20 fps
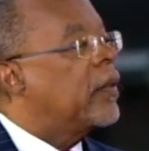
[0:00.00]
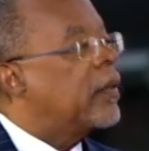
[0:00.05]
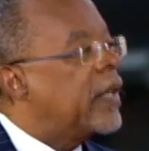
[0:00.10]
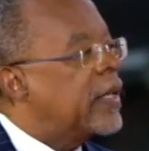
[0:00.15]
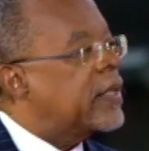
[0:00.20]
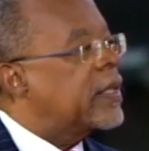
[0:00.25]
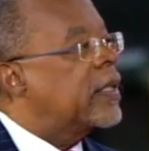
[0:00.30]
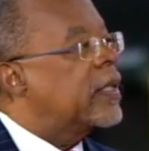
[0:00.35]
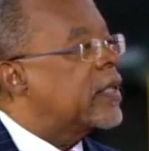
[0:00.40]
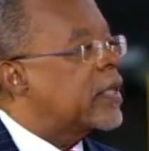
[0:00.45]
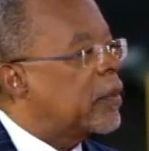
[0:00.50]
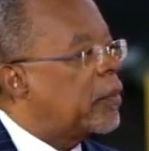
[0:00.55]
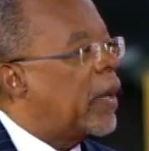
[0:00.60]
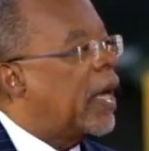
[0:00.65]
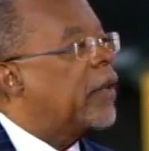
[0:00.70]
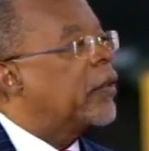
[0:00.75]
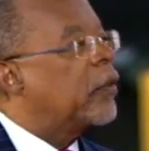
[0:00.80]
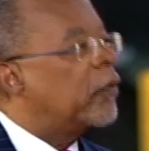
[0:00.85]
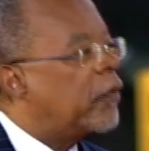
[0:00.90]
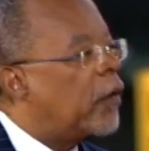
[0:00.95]
This is
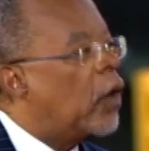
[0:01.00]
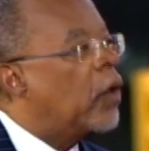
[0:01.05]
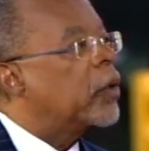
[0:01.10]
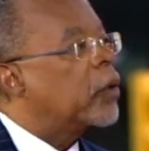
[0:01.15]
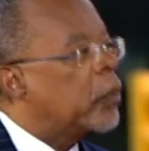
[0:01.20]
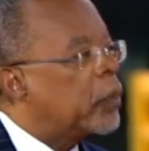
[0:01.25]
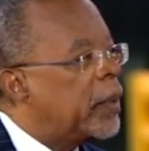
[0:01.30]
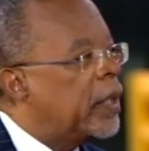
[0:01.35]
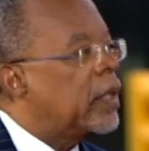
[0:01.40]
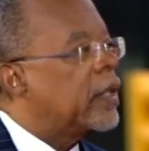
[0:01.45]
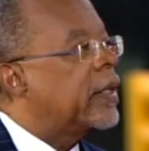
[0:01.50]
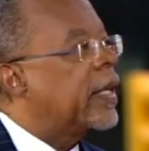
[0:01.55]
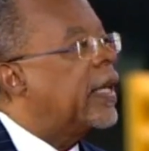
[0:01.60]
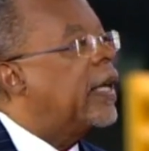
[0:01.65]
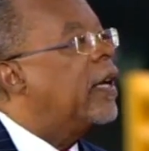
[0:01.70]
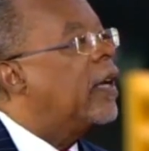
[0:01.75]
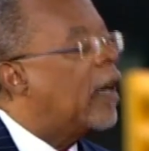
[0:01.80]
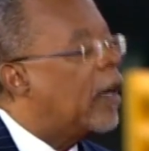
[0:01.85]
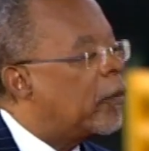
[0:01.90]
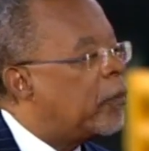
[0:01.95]
about the
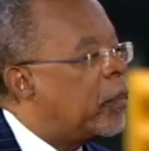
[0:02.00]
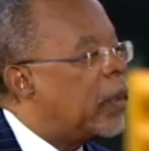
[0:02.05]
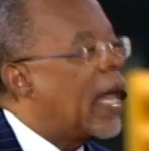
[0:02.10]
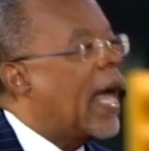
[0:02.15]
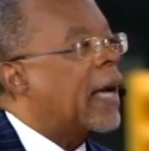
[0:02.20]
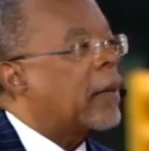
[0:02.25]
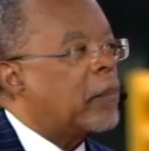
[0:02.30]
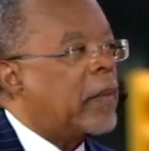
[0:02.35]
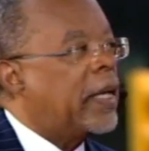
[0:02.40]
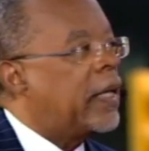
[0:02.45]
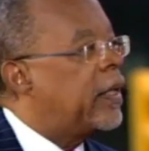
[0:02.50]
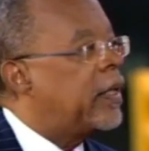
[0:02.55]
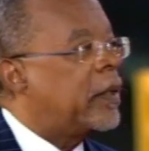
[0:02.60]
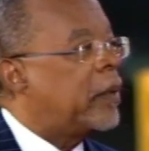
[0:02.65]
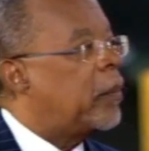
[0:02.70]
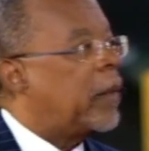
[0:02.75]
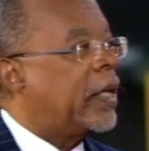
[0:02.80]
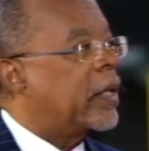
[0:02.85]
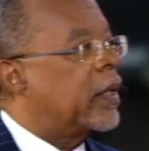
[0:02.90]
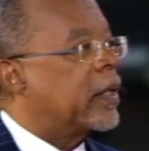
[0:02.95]
vulnerability of black men in
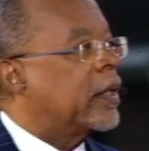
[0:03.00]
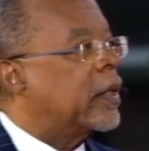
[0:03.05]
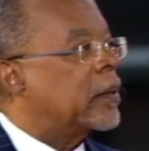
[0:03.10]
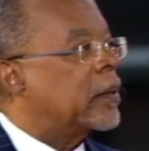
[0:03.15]
America.